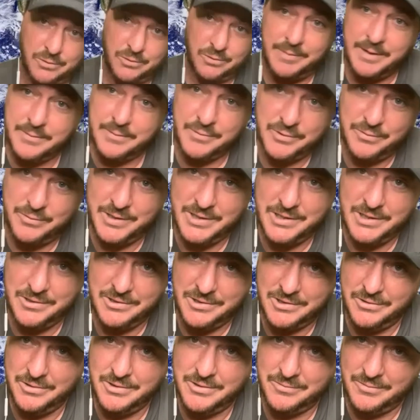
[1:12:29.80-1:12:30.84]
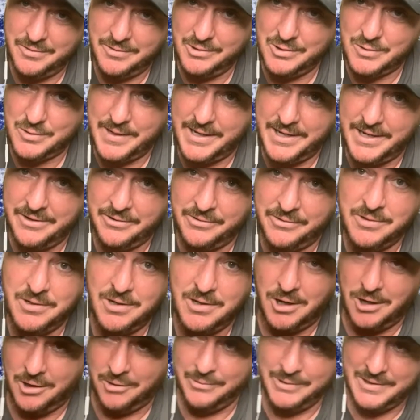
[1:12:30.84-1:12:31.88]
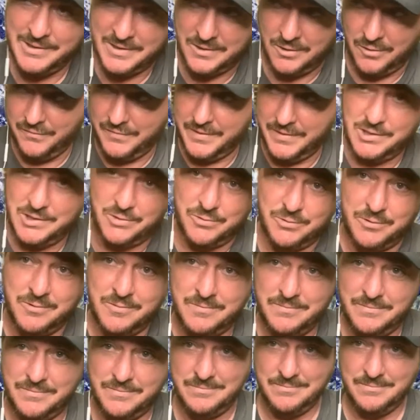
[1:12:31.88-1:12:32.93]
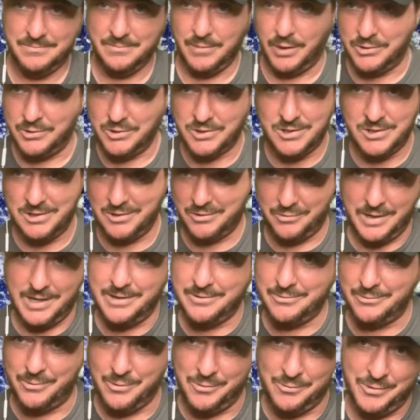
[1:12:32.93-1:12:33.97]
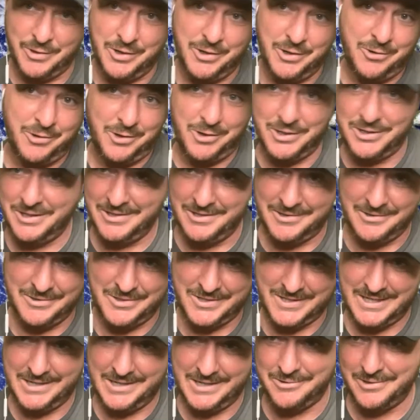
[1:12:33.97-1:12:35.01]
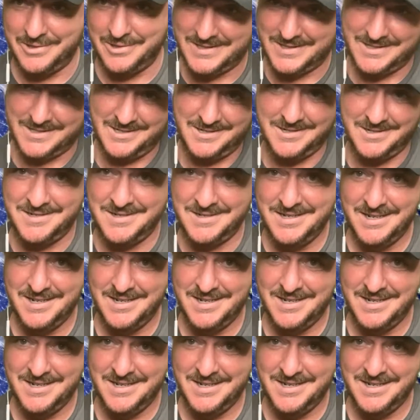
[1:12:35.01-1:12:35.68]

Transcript: remember, when you're doing a roast battle, always go visual. Most of the crowd won't know all your little secrets and